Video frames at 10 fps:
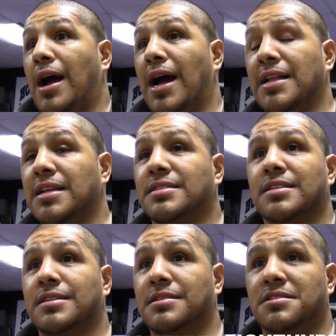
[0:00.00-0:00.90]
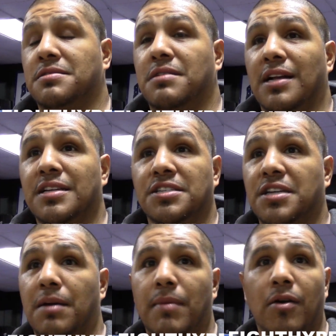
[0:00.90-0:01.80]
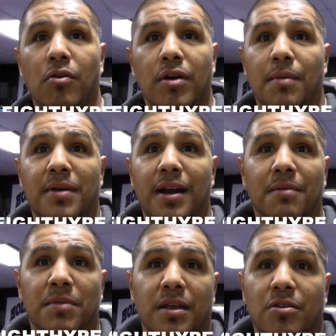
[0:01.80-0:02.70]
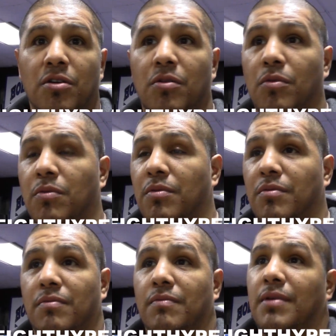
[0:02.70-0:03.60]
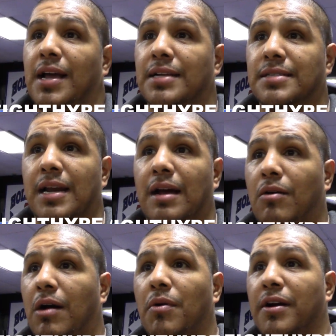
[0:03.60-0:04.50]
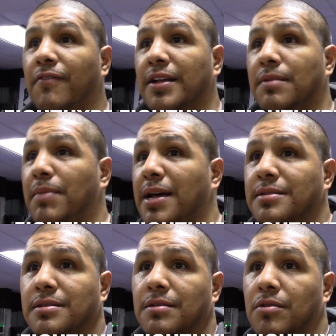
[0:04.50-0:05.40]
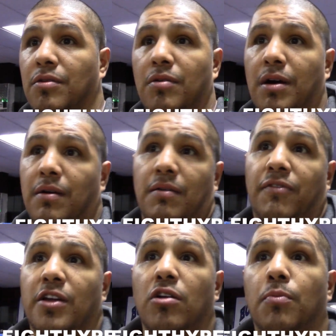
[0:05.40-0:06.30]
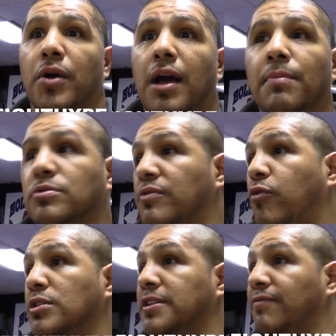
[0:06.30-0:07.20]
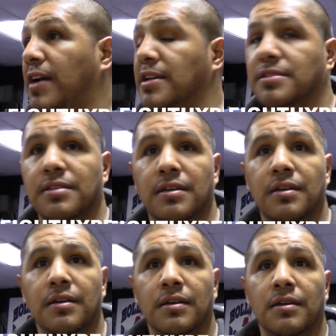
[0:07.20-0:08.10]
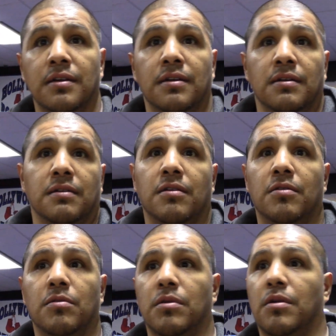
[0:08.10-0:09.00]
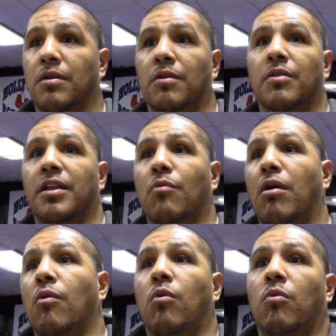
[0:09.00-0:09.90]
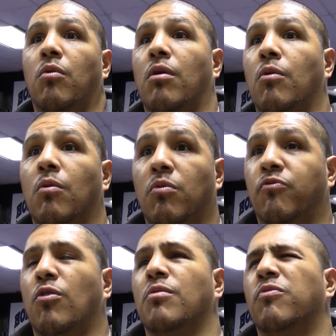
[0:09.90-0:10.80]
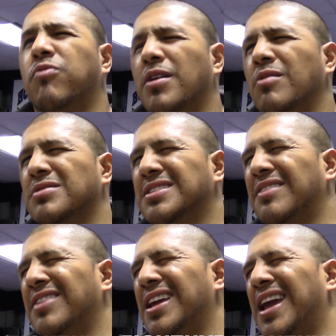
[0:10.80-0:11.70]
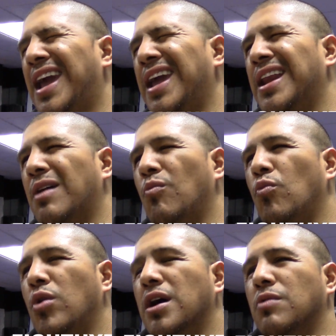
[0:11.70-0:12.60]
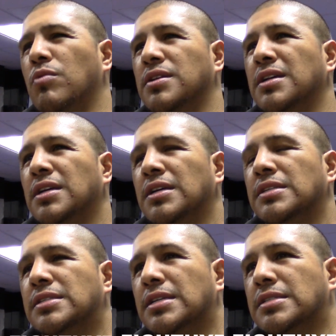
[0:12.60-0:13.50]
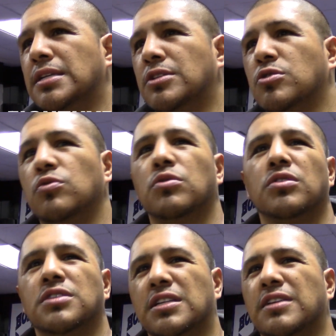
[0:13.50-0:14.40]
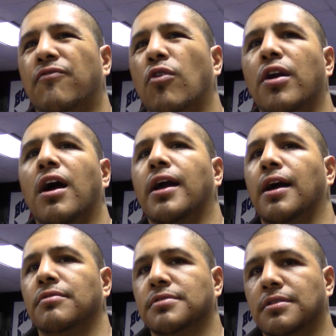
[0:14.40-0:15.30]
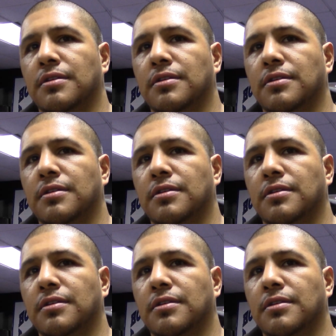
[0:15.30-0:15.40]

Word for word: I did, I did shit on my own. I mean, I mean, you know, like I said, I, I wanted to fight the best. You know, uh, if I get a book, I was with 14 fights you know, and then Raul, Raul, he was 78 and 1 with 62, 64 knockouts.